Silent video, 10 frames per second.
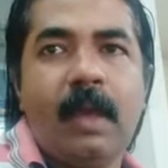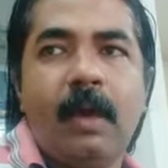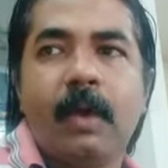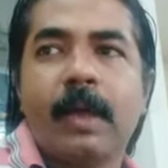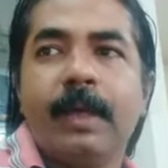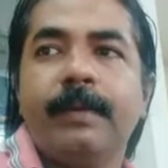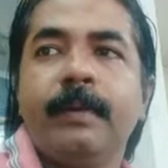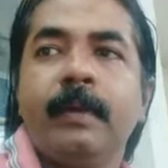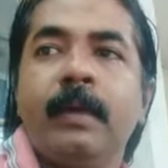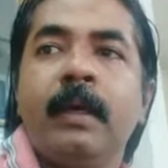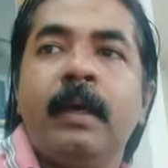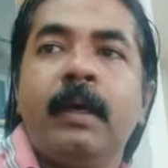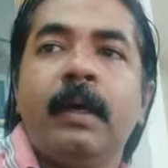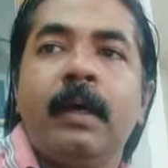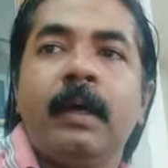Okay,
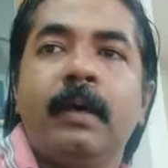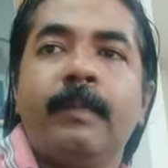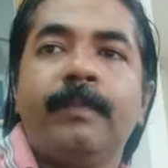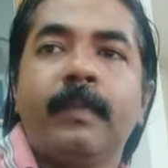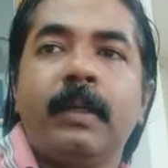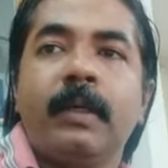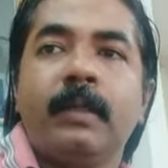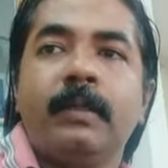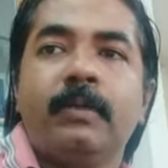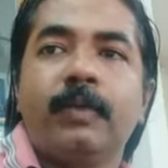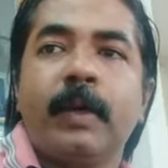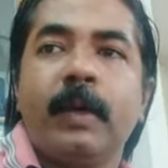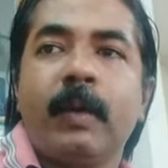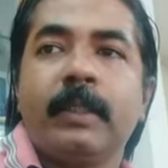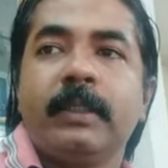12
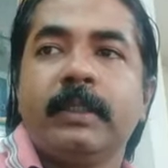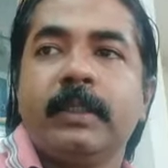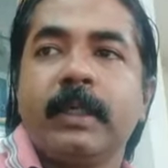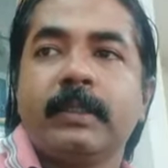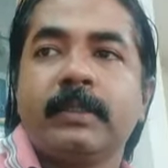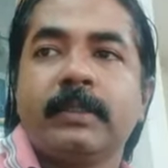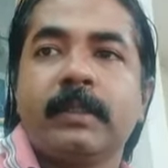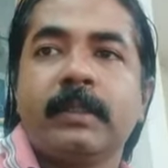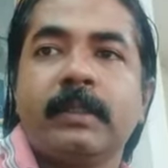Adityas